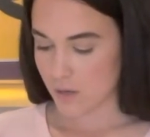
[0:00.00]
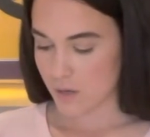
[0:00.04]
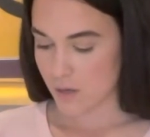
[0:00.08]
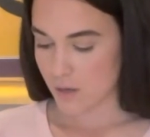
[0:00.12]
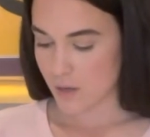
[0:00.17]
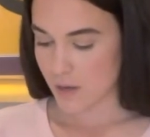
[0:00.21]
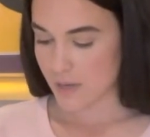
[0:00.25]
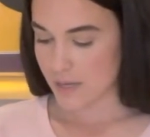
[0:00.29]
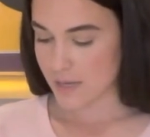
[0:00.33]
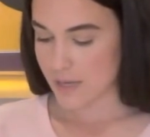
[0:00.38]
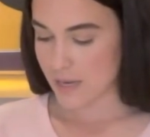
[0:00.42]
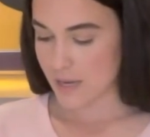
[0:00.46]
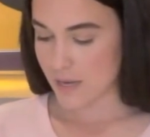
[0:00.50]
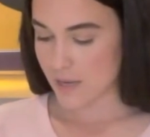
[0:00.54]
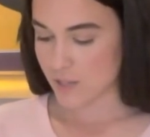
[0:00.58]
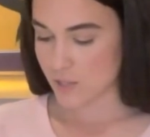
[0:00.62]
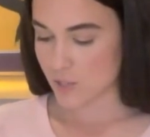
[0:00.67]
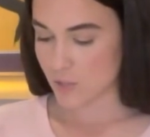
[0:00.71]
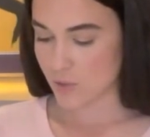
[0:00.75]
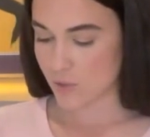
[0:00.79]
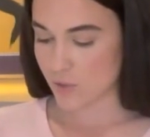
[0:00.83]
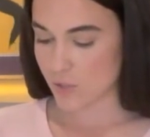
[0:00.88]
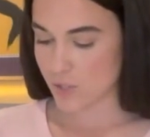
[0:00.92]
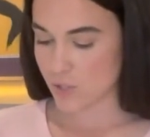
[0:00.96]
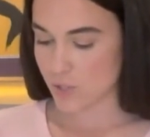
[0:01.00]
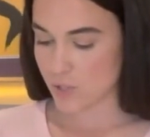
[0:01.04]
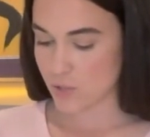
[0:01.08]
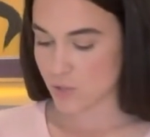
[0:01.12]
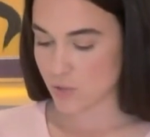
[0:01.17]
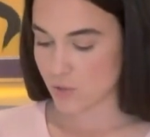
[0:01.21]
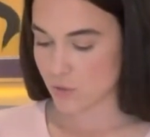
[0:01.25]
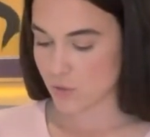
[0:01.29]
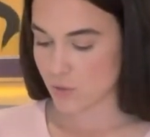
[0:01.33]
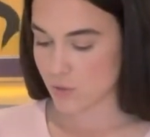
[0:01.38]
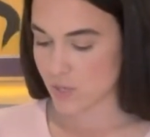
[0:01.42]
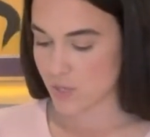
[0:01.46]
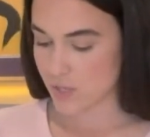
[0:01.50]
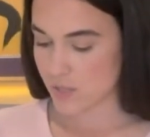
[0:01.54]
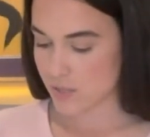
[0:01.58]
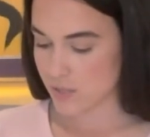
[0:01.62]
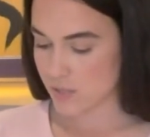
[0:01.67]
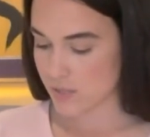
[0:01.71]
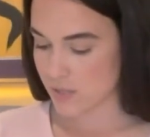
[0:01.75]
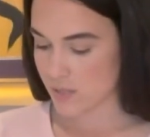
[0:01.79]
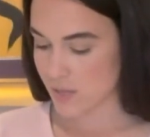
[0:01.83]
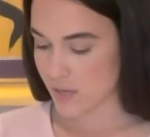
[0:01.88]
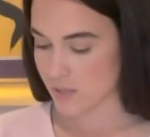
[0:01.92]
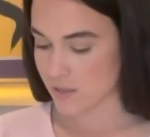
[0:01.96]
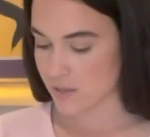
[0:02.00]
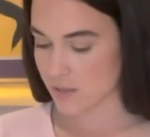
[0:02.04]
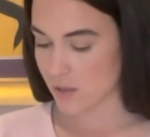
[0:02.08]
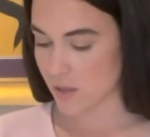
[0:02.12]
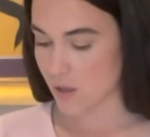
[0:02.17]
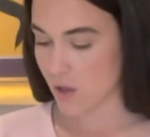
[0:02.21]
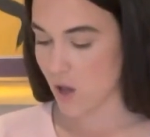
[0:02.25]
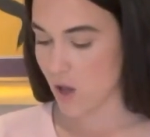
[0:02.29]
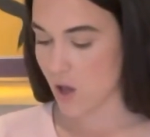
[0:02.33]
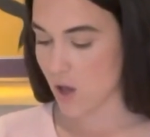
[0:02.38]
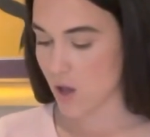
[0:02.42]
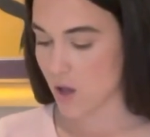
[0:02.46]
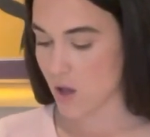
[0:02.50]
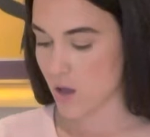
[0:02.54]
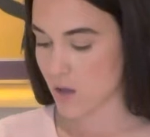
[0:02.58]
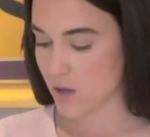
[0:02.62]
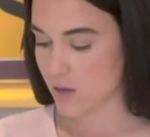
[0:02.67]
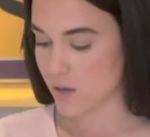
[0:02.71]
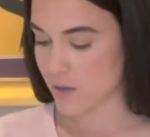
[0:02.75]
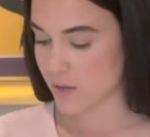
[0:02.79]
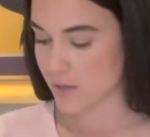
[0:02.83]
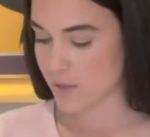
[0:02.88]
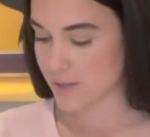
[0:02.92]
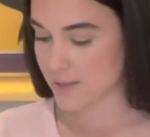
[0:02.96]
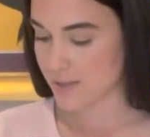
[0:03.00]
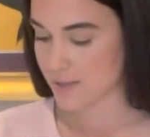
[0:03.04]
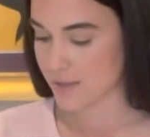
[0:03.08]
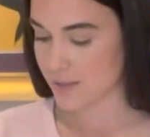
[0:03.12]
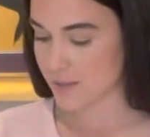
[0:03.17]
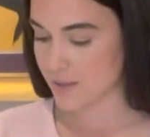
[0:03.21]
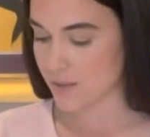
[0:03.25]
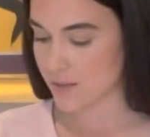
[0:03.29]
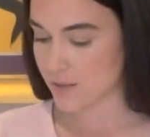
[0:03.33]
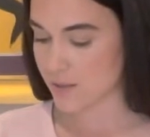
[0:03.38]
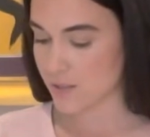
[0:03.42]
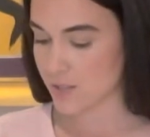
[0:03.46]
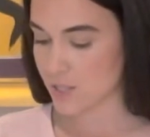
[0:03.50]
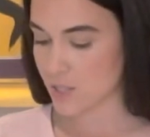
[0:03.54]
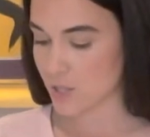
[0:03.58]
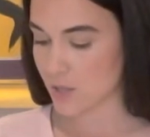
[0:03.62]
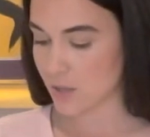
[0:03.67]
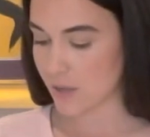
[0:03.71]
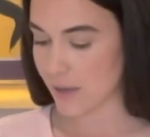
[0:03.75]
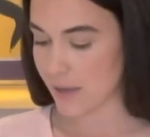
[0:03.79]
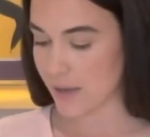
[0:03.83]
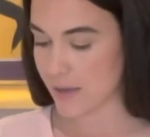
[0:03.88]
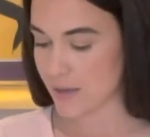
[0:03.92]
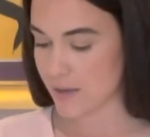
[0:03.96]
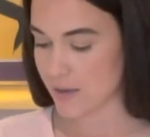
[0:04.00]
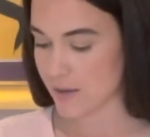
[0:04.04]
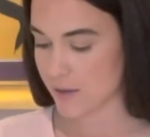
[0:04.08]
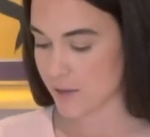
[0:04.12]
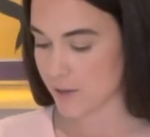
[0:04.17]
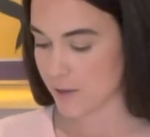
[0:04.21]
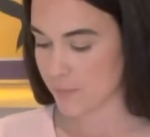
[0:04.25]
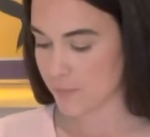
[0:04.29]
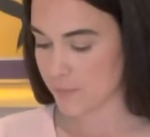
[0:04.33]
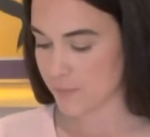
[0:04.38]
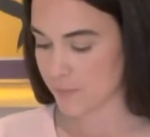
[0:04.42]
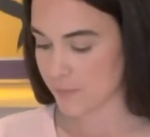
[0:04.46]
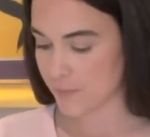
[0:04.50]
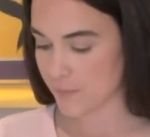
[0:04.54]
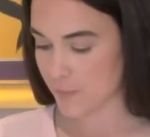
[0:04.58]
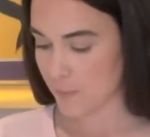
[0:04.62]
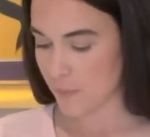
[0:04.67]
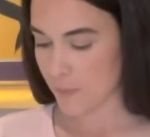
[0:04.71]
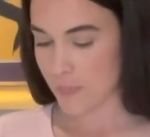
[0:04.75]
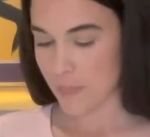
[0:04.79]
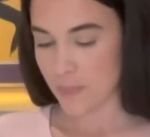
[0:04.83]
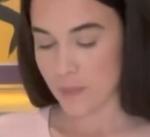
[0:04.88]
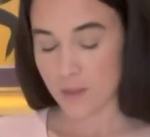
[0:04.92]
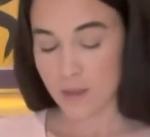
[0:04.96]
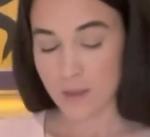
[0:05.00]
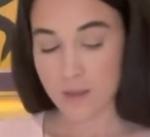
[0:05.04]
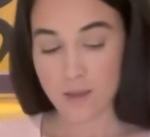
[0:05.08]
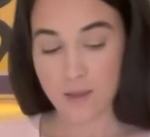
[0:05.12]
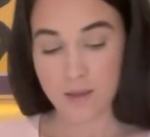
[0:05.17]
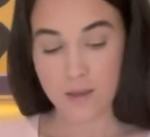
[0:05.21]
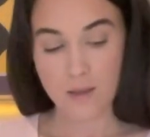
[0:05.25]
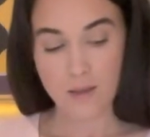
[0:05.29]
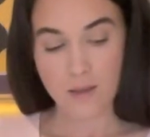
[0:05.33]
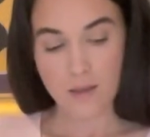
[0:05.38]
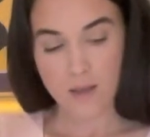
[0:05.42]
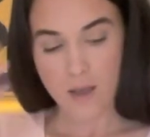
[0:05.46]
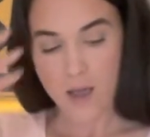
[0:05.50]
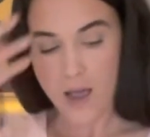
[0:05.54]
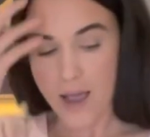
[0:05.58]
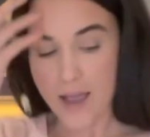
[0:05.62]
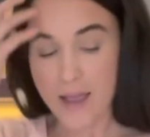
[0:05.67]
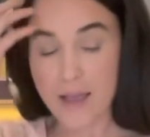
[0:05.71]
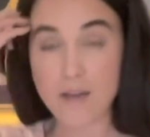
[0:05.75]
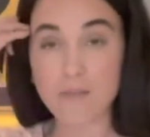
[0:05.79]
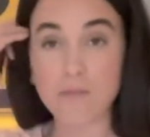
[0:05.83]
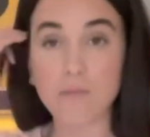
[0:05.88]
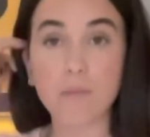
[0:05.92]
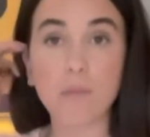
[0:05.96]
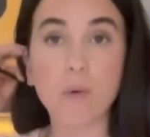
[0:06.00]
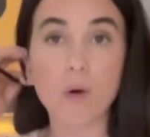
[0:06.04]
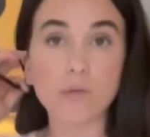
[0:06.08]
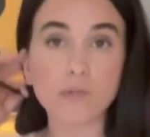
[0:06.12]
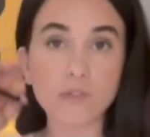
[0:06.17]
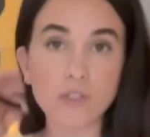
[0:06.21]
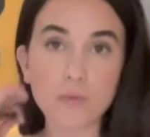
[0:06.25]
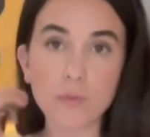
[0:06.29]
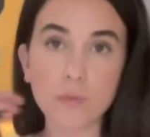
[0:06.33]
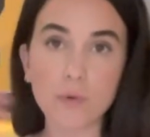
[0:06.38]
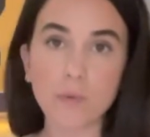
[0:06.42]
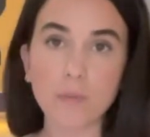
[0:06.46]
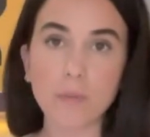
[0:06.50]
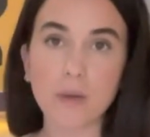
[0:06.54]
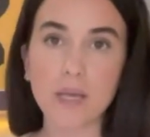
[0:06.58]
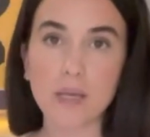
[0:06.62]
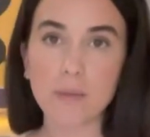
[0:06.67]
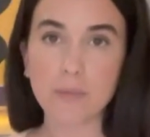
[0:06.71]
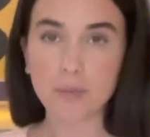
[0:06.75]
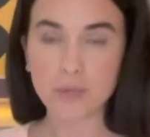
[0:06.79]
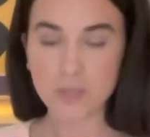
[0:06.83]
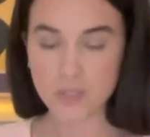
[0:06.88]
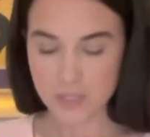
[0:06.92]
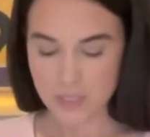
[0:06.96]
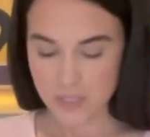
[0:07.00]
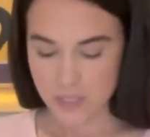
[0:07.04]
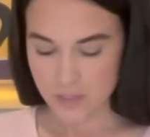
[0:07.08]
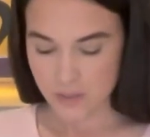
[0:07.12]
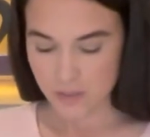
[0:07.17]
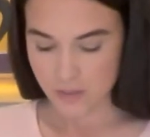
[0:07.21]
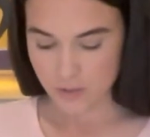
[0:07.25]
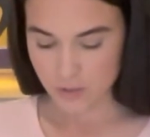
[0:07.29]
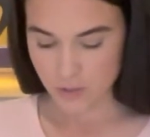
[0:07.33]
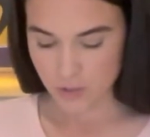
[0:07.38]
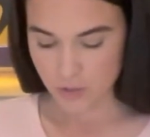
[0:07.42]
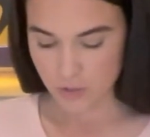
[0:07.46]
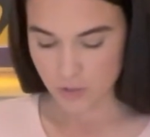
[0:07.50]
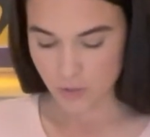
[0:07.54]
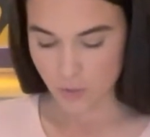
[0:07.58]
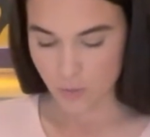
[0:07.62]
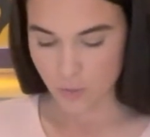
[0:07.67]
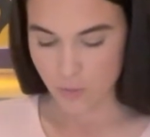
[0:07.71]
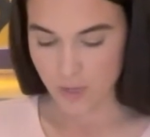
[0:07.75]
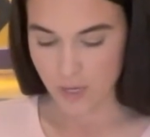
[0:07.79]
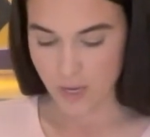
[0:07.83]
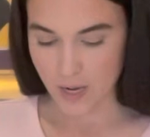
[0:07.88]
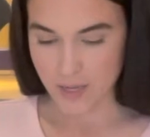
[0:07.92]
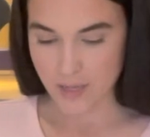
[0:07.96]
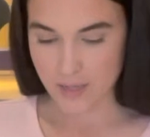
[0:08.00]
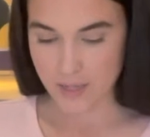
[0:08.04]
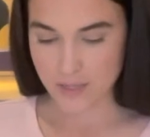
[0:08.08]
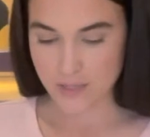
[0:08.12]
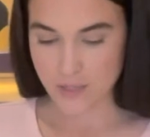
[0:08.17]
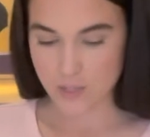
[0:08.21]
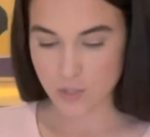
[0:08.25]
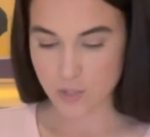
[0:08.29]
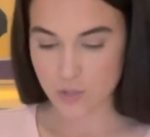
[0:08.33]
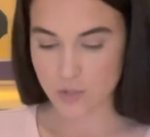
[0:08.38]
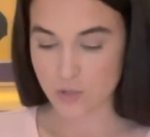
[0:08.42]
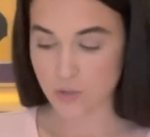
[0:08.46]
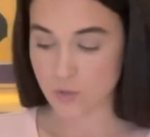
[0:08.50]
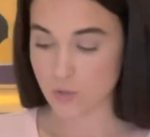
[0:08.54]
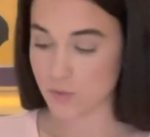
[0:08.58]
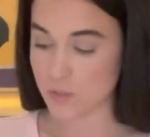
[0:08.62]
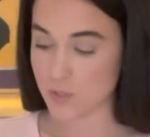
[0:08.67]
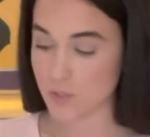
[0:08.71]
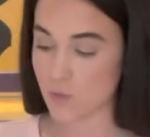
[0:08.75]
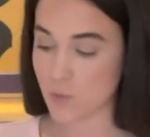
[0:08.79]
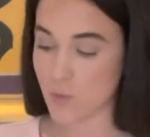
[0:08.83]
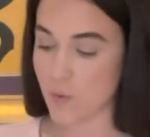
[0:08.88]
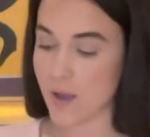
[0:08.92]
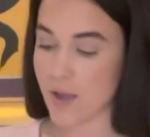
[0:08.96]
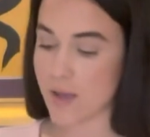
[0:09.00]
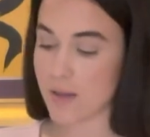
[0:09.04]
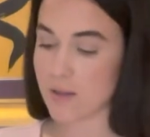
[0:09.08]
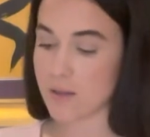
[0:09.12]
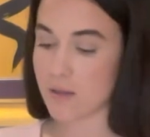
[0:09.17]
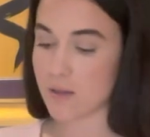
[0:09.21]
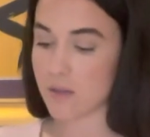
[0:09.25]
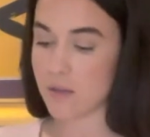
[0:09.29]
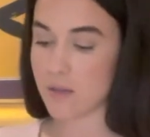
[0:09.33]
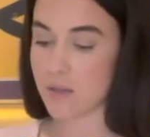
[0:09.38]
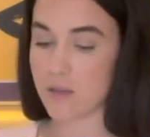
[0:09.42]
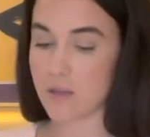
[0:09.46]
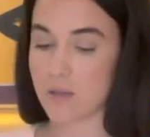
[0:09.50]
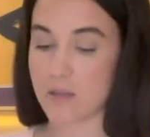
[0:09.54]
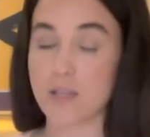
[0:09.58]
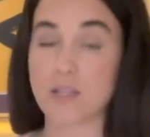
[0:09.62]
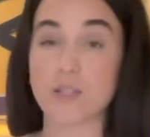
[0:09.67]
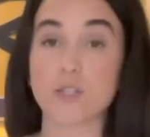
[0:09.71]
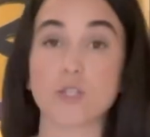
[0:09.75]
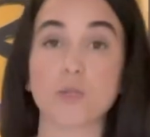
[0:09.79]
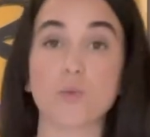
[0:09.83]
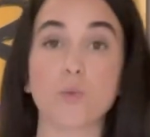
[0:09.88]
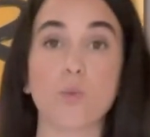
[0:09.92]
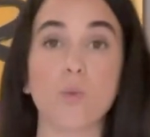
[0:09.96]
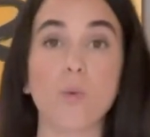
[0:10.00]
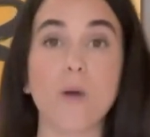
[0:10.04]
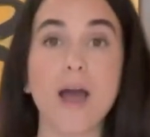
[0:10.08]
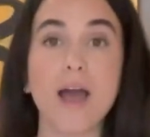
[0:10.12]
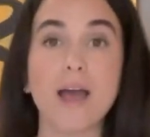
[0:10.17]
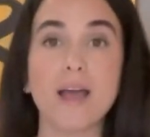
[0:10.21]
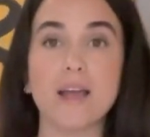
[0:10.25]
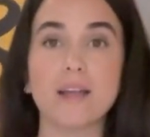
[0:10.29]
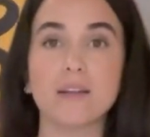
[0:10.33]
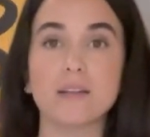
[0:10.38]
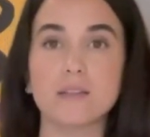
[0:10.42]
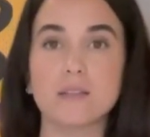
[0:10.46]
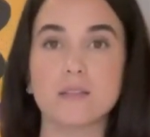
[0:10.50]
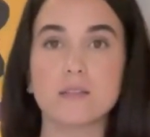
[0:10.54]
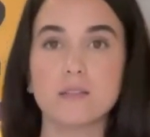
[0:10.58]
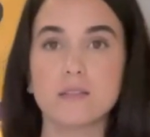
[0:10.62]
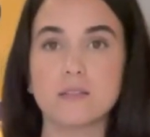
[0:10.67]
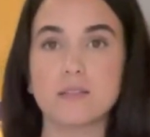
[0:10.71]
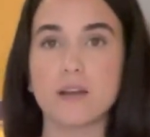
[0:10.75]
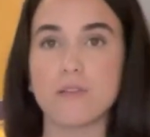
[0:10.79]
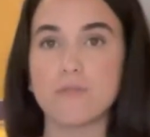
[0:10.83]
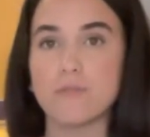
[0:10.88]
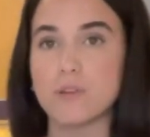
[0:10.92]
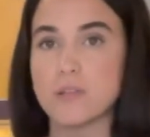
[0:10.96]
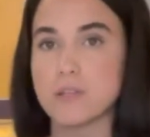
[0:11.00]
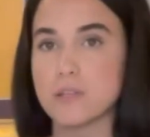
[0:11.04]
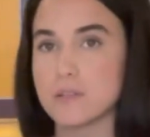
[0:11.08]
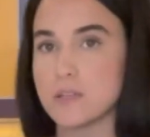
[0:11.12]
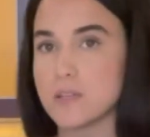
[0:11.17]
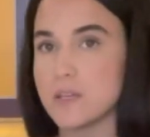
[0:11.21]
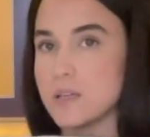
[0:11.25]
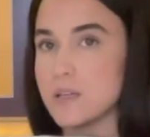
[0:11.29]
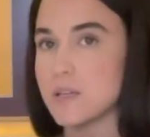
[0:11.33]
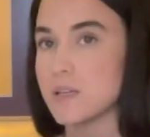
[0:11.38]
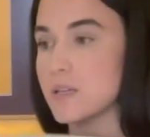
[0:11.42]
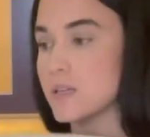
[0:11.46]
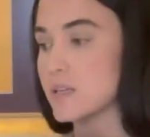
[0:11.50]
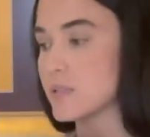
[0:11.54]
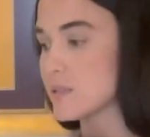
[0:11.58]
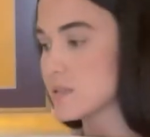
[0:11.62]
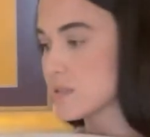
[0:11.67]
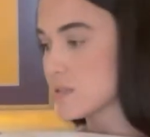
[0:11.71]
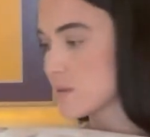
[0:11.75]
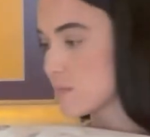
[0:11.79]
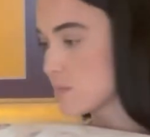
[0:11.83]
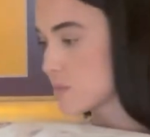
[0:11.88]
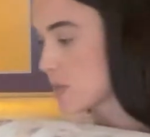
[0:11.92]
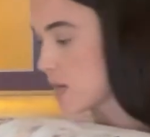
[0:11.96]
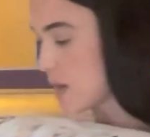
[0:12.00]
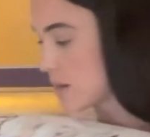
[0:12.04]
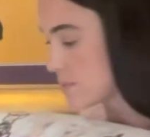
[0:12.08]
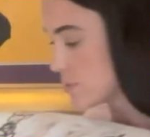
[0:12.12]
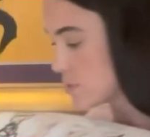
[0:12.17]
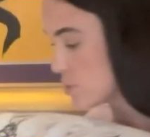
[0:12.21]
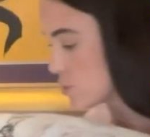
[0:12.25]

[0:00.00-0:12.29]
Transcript: again, you can do this as long or as little as you like. I have multiple papers here, so what I like to do is when it's wet and it's definitely needs some time to